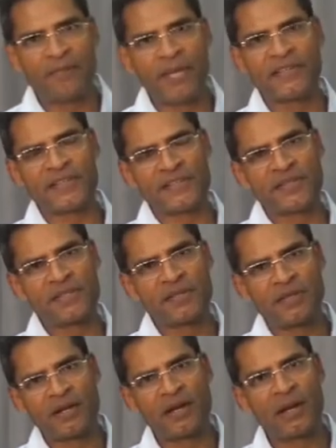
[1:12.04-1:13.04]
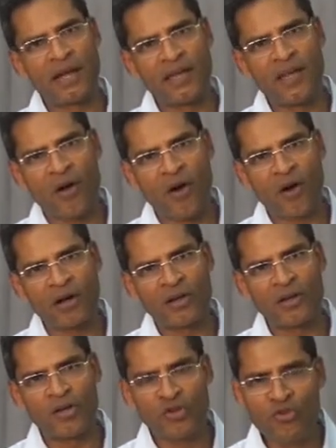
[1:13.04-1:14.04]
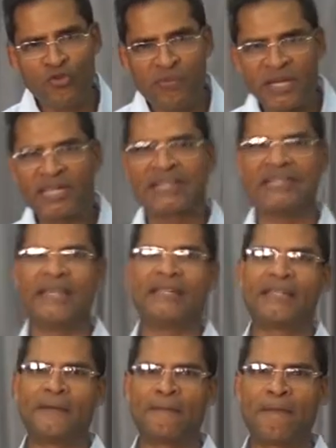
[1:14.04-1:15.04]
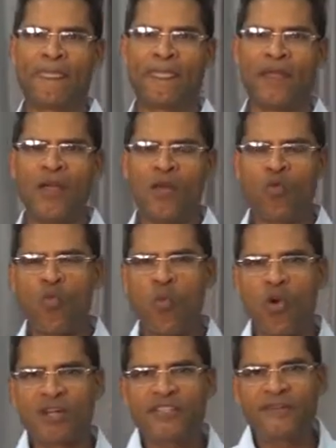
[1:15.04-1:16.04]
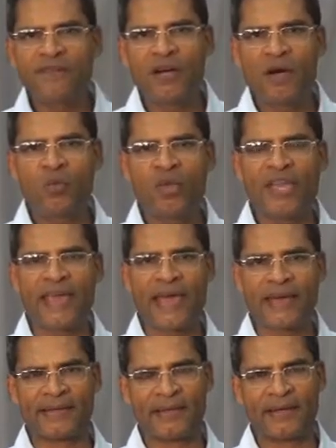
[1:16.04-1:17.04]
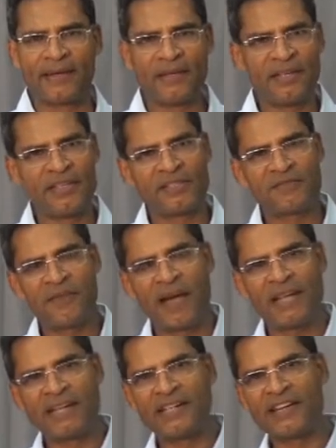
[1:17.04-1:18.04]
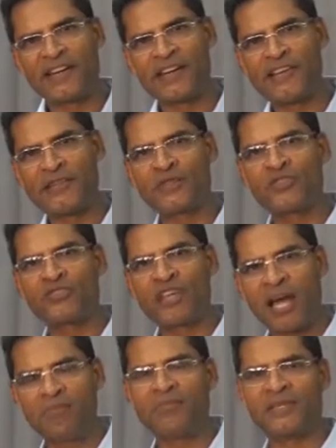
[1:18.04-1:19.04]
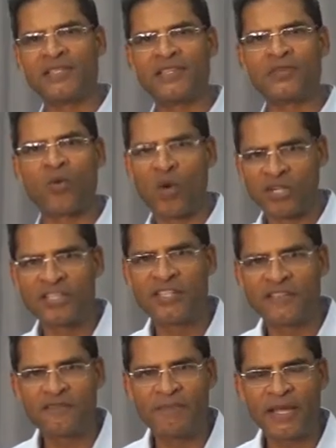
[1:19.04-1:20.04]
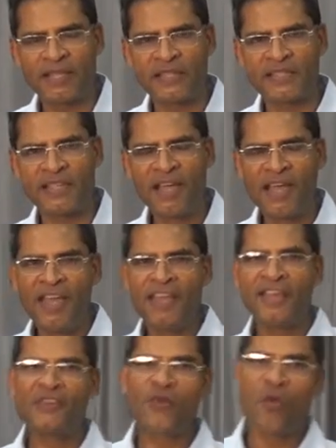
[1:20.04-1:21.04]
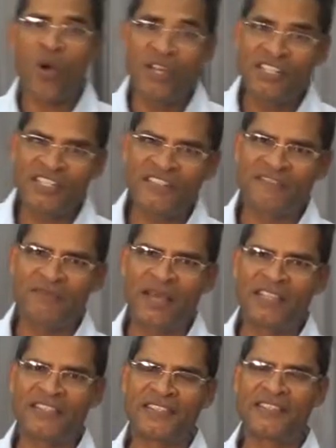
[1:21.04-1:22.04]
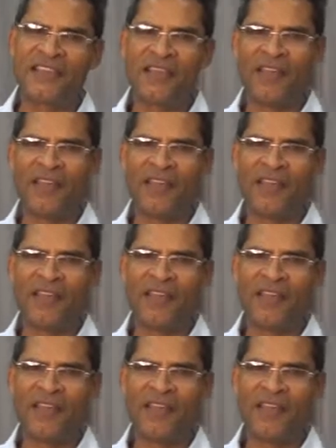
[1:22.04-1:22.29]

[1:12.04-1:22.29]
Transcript: methods rely on numeral data. Whatever we gather is finally reduced to numbers in quantitative methods. In qualitative methods,